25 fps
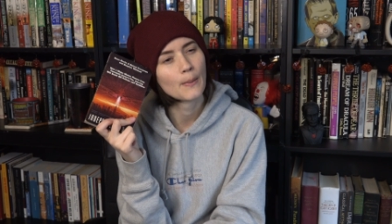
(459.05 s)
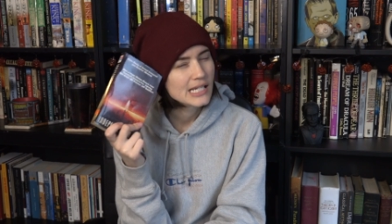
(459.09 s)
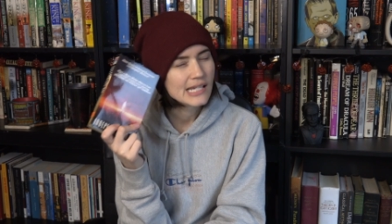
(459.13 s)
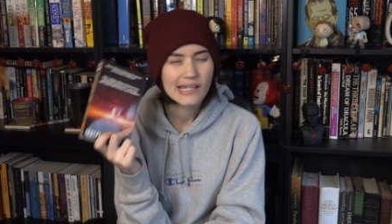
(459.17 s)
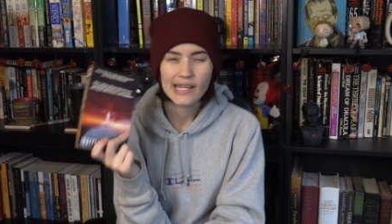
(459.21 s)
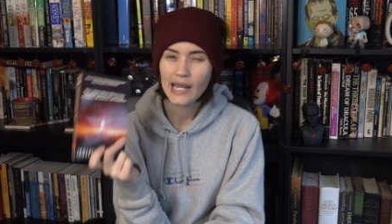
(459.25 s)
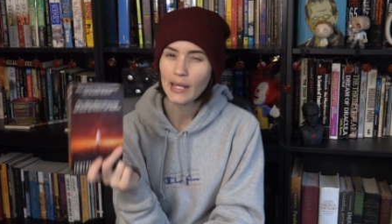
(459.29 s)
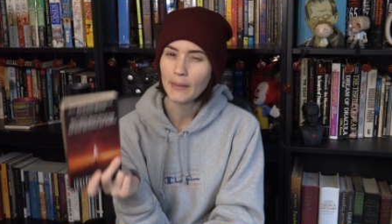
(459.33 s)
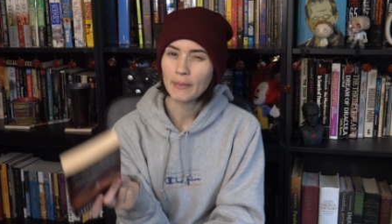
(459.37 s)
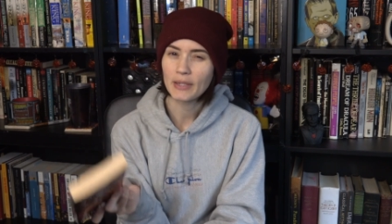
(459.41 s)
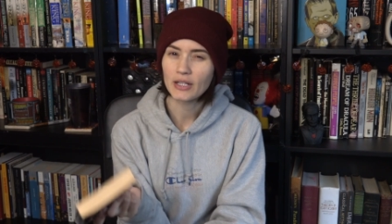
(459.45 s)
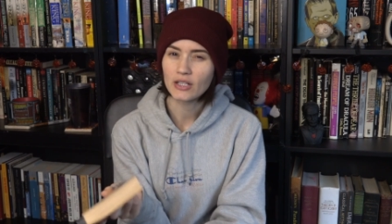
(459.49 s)

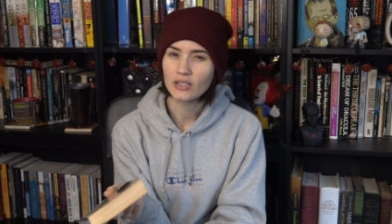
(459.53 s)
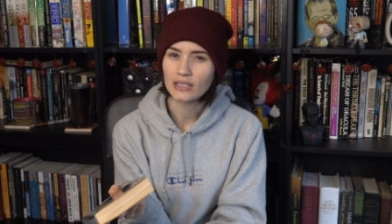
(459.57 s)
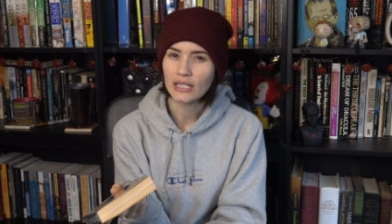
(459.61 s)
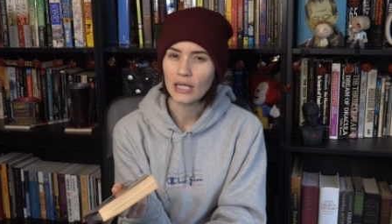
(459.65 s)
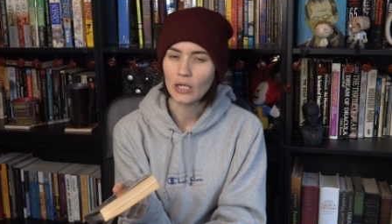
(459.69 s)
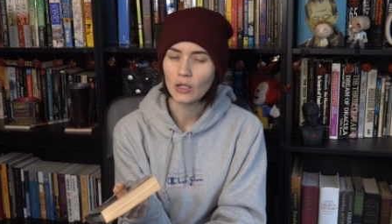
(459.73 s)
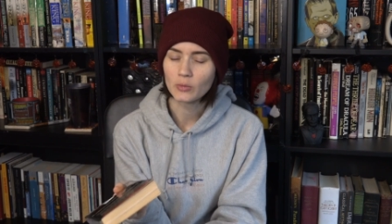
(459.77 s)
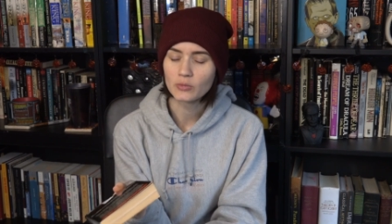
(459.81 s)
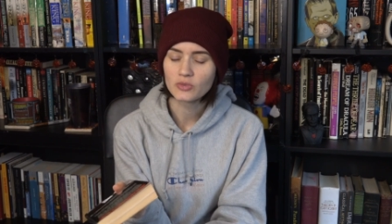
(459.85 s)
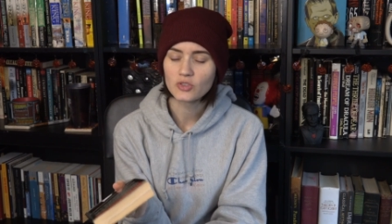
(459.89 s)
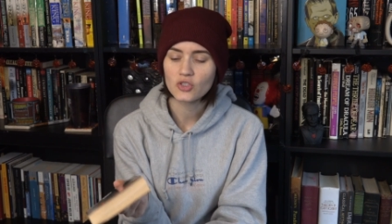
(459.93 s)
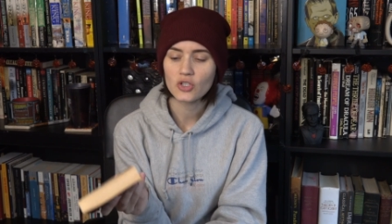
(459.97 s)
Nightmare on
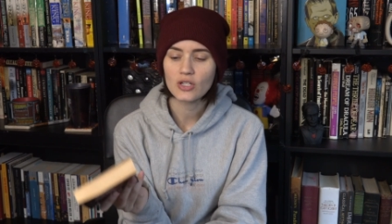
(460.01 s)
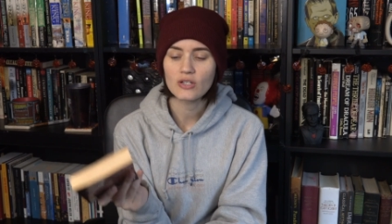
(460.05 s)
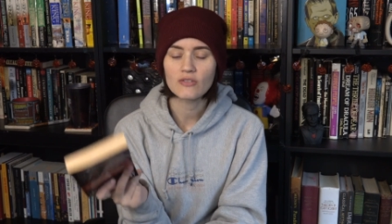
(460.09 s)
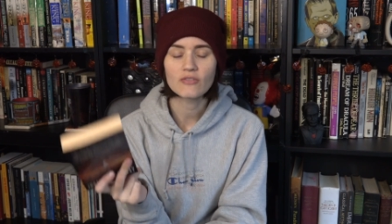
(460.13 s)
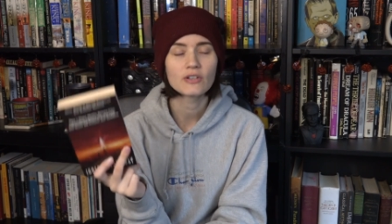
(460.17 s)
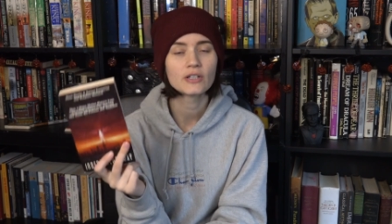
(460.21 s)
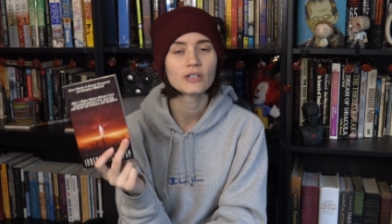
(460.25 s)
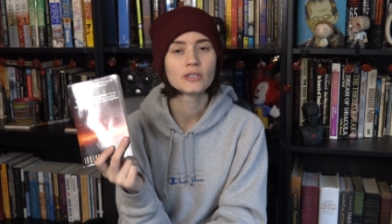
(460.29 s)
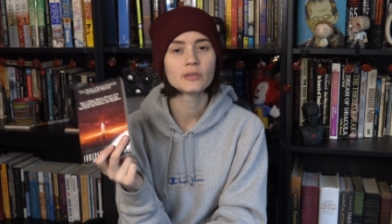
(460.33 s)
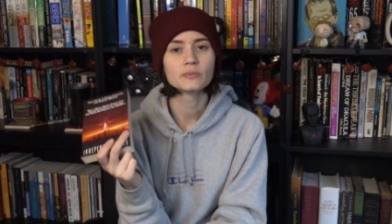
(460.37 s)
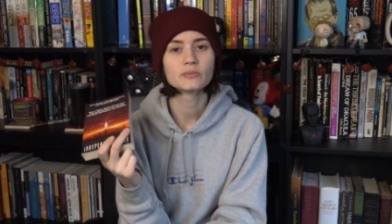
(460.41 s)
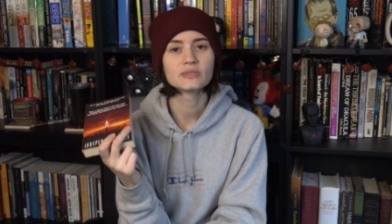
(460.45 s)
Elm Street
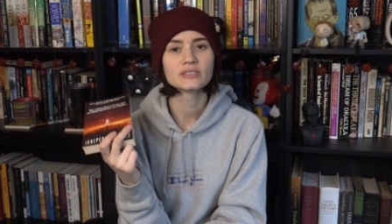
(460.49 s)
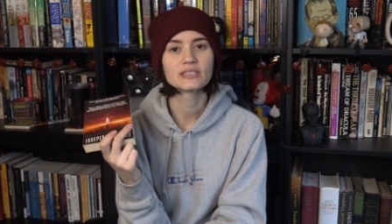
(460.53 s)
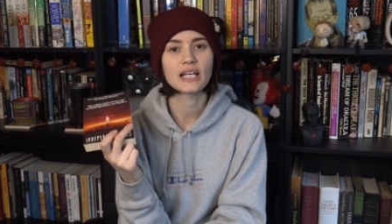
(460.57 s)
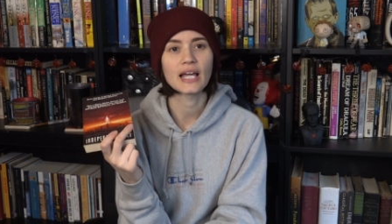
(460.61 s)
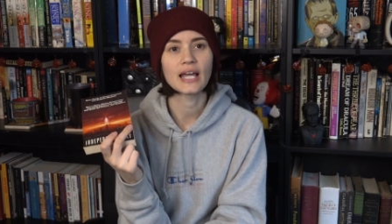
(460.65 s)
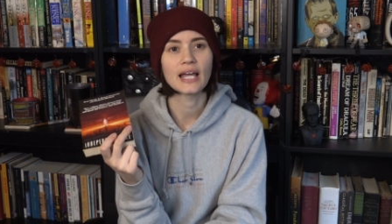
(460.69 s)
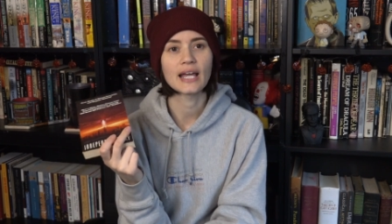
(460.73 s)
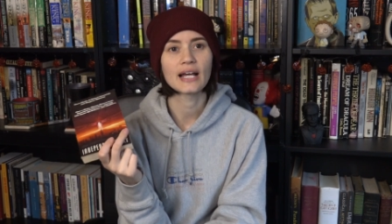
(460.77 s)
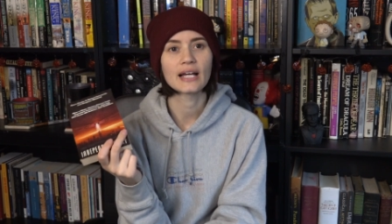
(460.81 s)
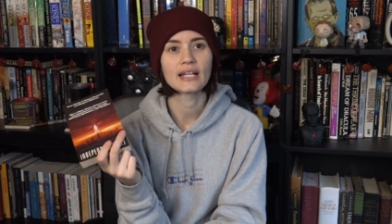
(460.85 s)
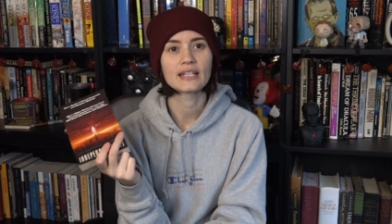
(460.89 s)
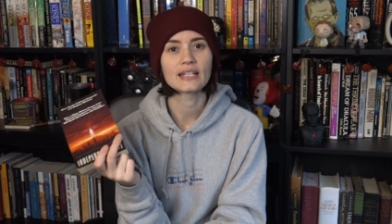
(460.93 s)
films
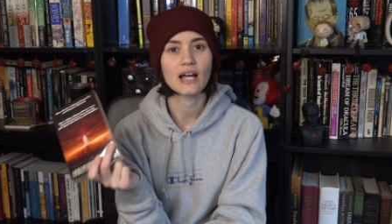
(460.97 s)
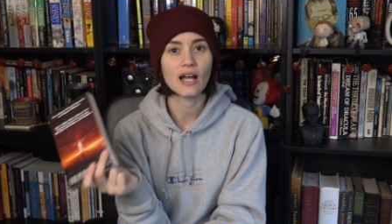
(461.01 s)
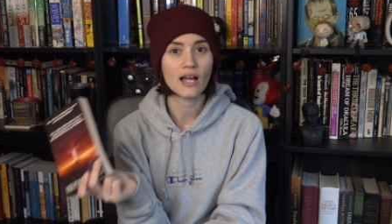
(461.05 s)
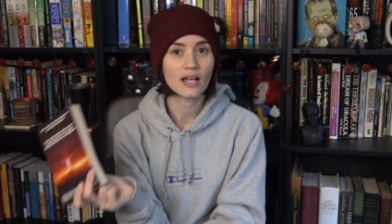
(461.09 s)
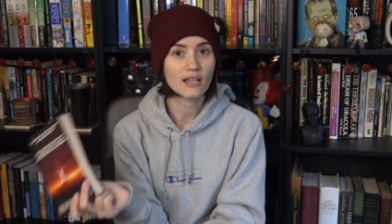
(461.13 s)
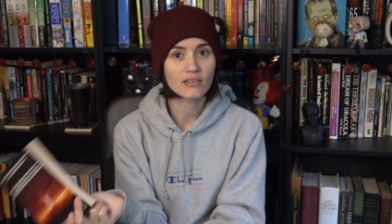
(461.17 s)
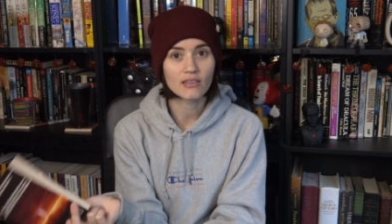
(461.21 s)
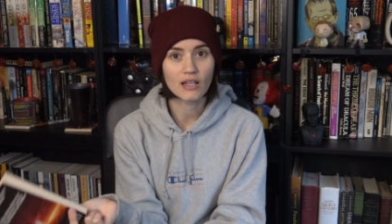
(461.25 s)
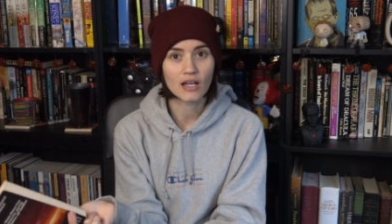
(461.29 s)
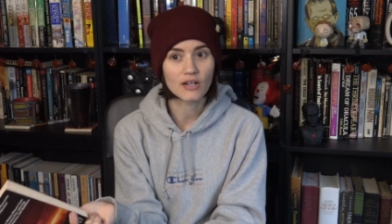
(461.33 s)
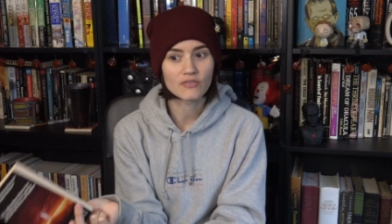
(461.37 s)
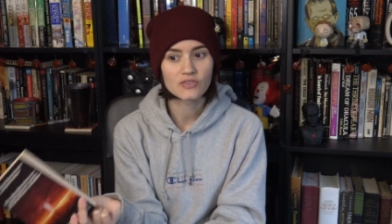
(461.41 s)
and I
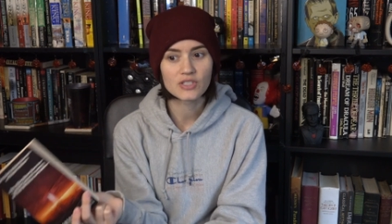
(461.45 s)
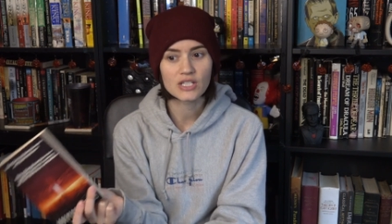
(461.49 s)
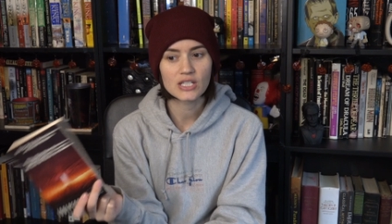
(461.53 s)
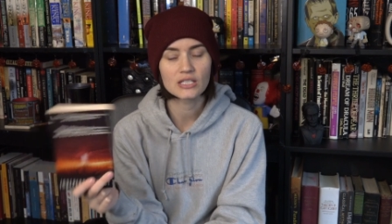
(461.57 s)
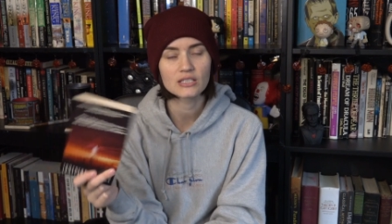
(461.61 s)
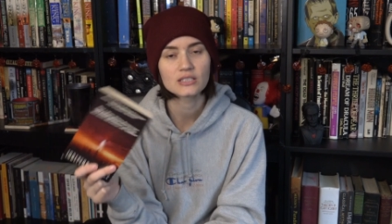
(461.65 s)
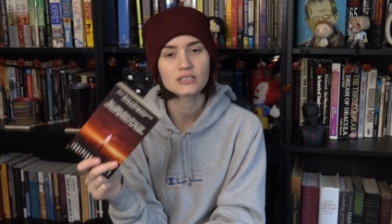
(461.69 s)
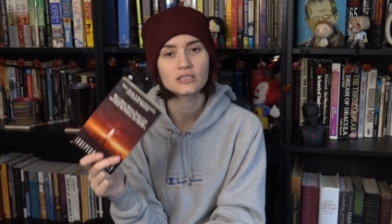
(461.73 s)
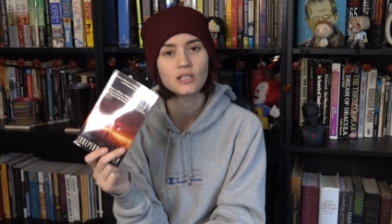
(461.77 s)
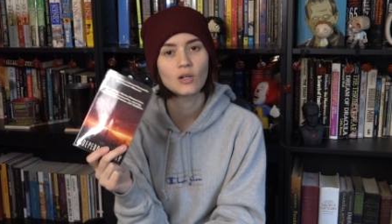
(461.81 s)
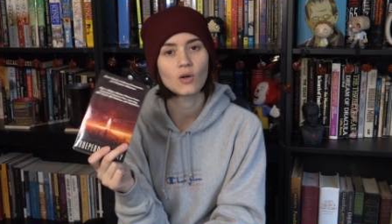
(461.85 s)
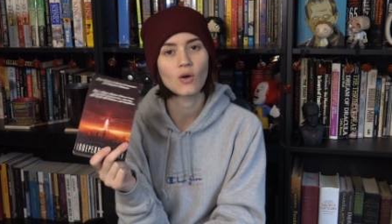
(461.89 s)
loved
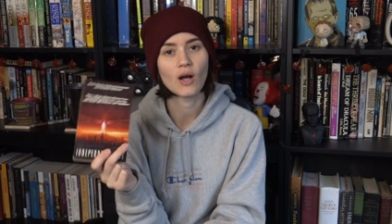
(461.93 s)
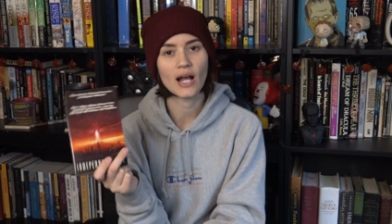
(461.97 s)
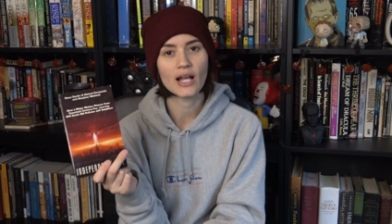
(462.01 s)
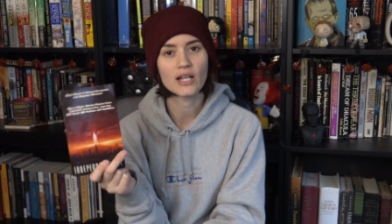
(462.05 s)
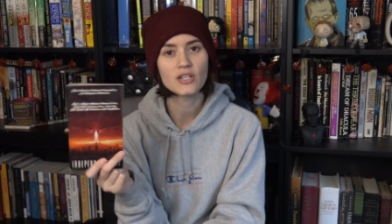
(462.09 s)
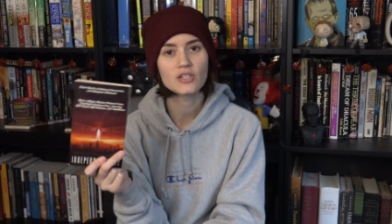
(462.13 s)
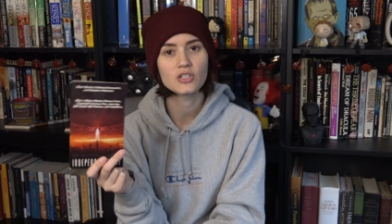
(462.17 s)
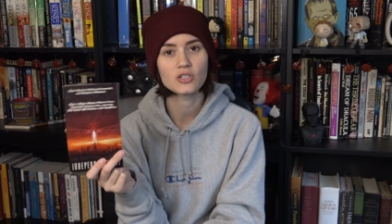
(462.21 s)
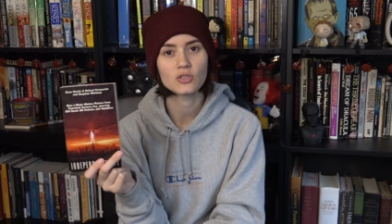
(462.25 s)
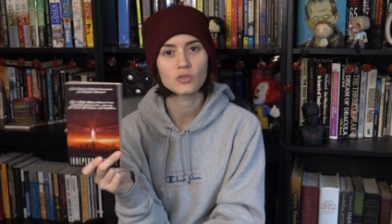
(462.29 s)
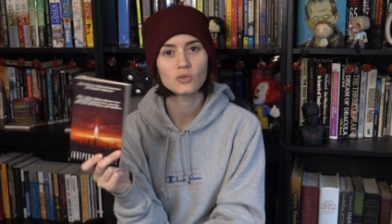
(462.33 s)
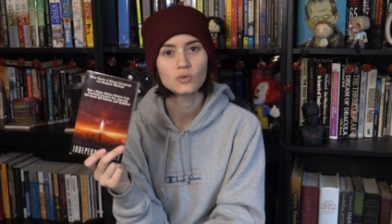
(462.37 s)
it so I
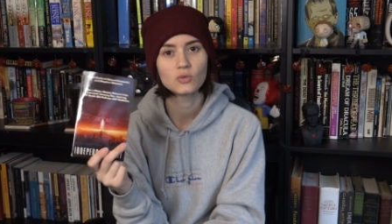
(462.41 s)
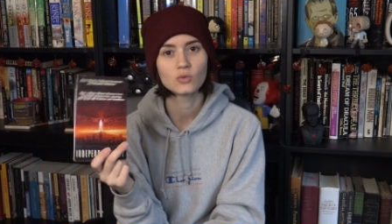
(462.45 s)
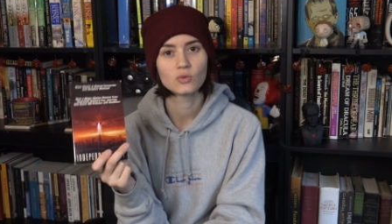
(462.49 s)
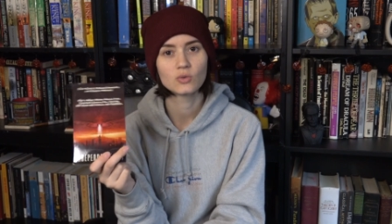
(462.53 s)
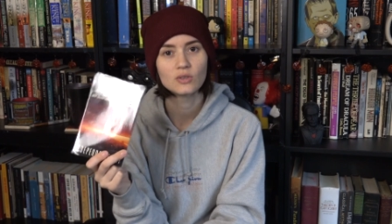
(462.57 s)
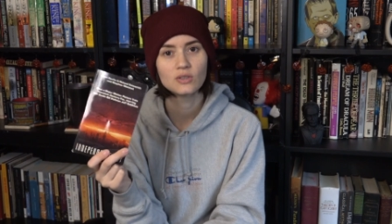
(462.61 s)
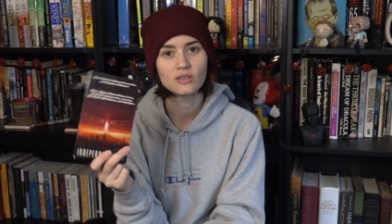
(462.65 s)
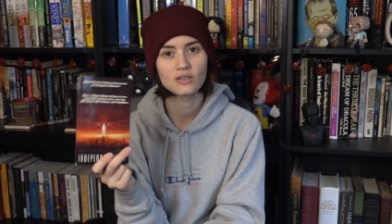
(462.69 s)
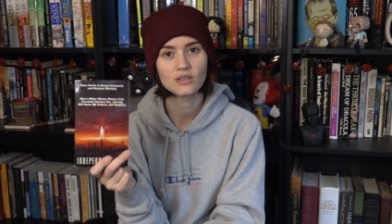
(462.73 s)
do